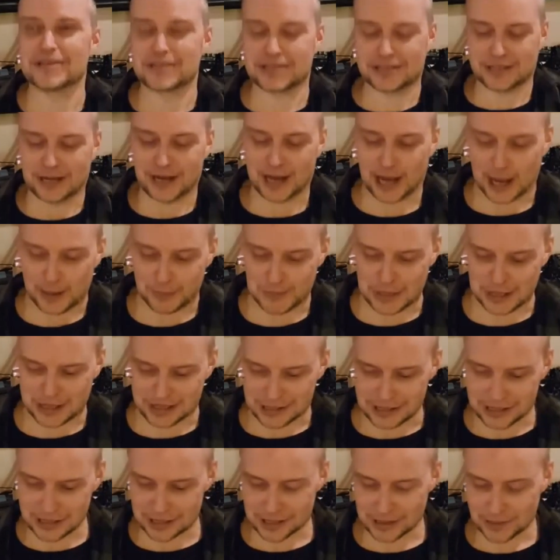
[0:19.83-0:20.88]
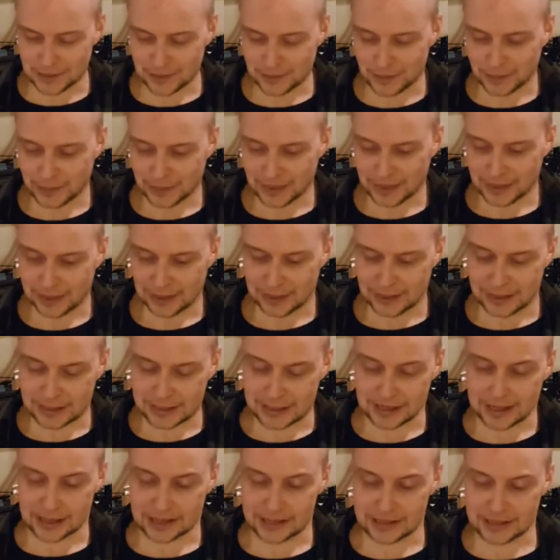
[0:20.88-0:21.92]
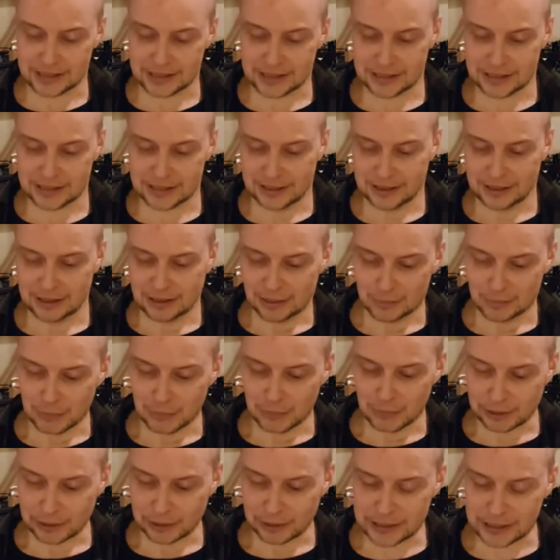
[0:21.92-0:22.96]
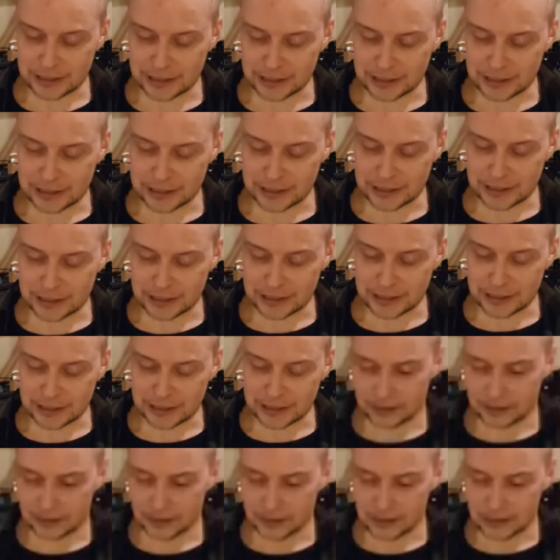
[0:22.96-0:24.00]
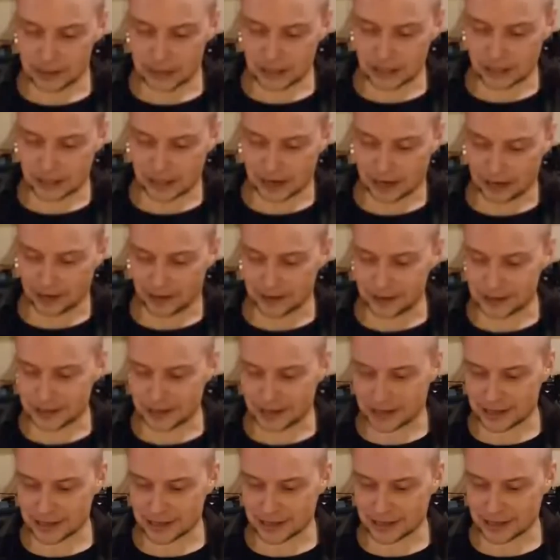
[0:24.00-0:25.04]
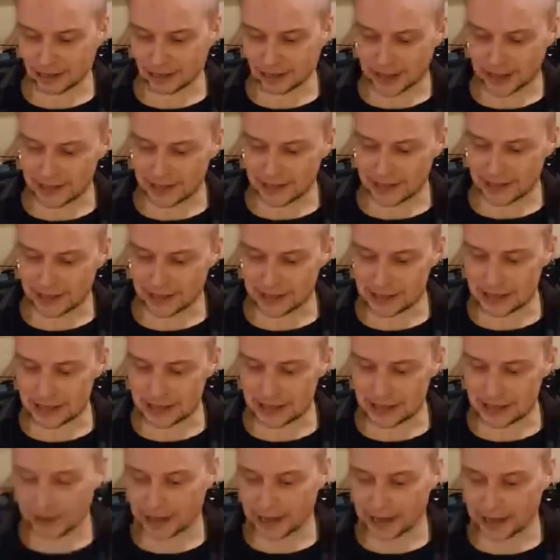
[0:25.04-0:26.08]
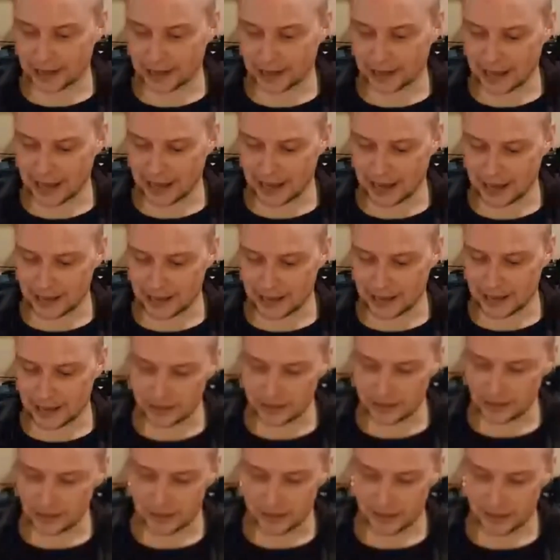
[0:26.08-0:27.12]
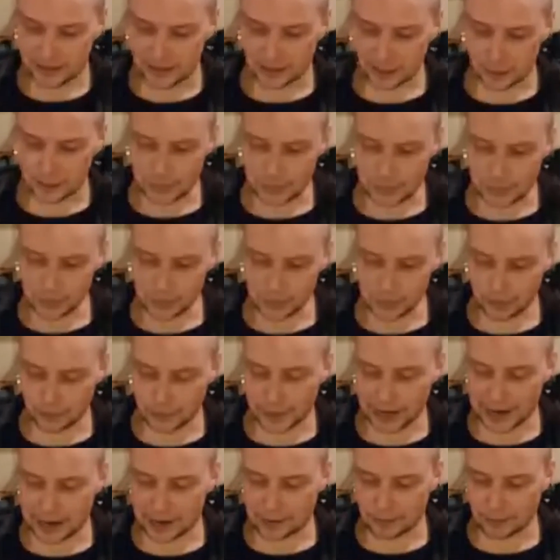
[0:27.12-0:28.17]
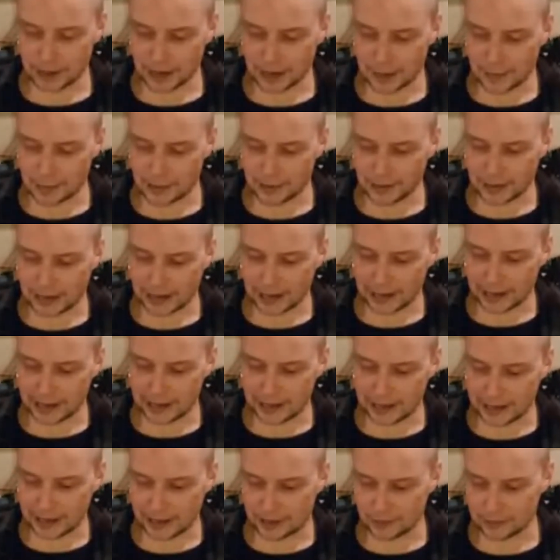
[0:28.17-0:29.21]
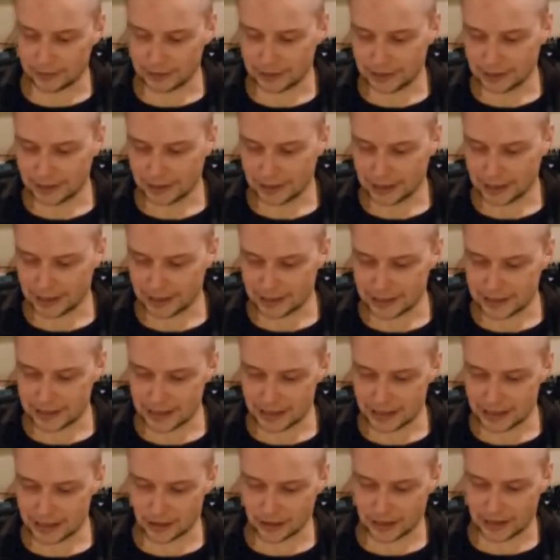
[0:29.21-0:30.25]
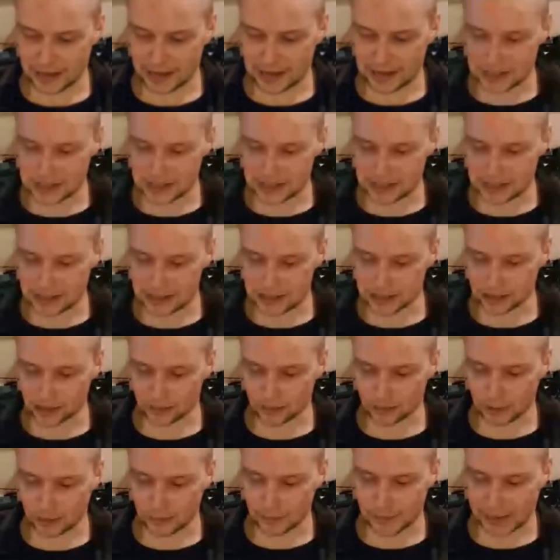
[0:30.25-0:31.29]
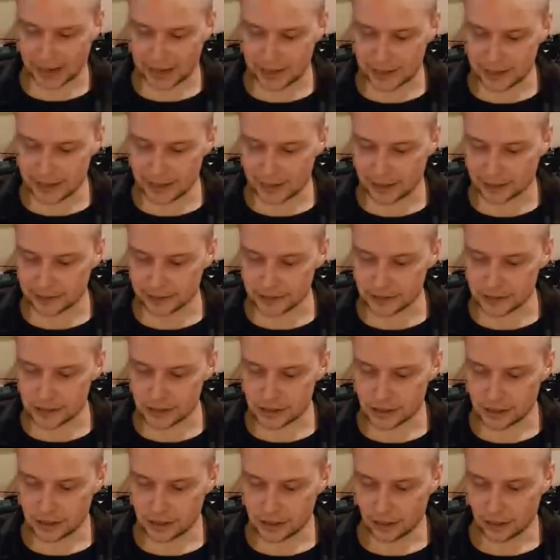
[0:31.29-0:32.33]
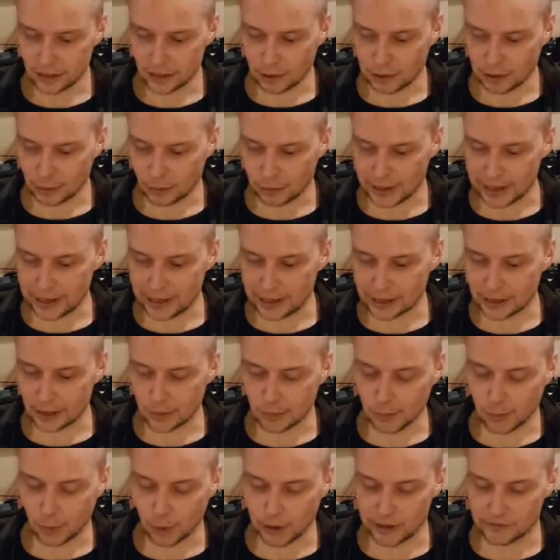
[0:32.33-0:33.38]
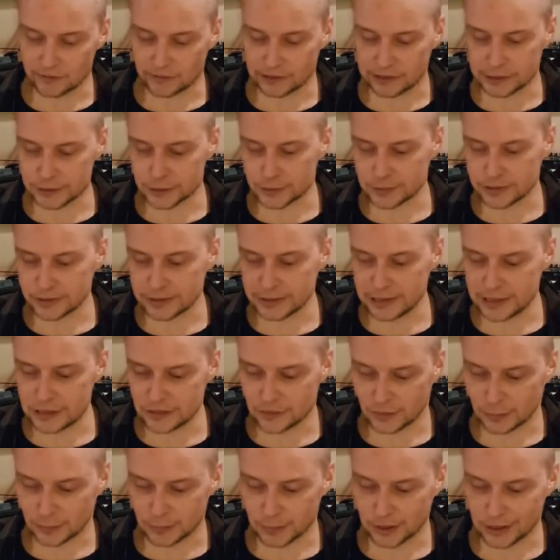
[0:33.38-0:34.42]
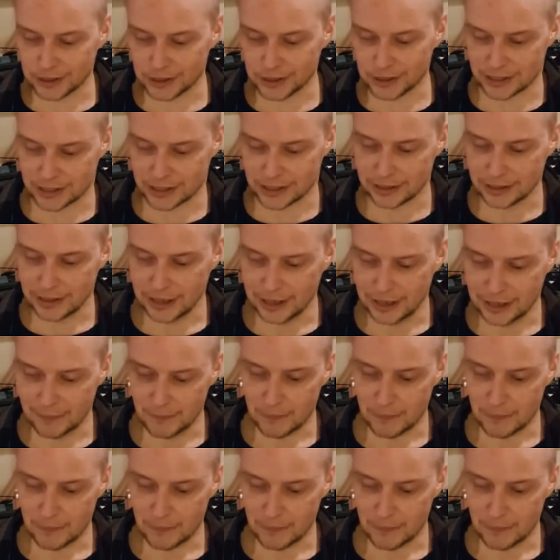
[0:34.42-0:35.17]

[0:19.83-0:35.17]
the synopsis. It says Melinda Clarke stars as the latex clad Candy, a beautiful bank robber hiding out at a desert gas station run by nuns while awaiting her boyfriend's release from prison.